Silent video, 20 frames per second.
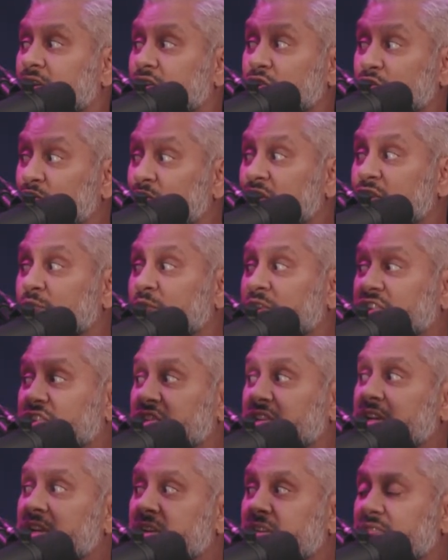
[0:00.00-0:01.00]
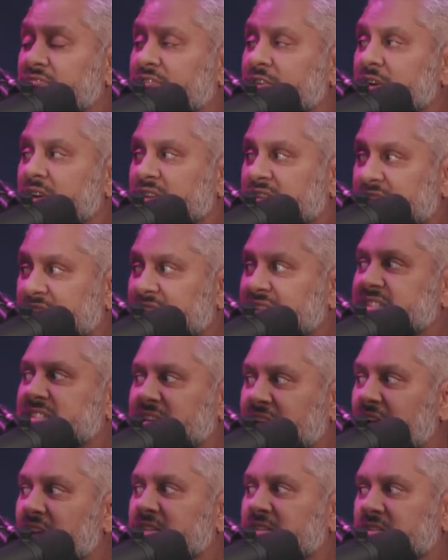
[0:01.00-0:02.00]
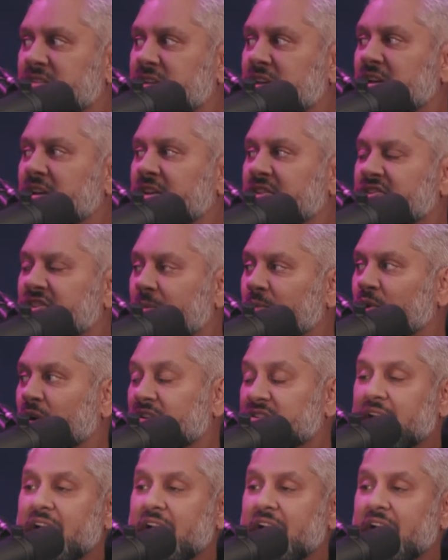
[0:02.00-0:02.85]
You, okay. you achieve success somewhere else.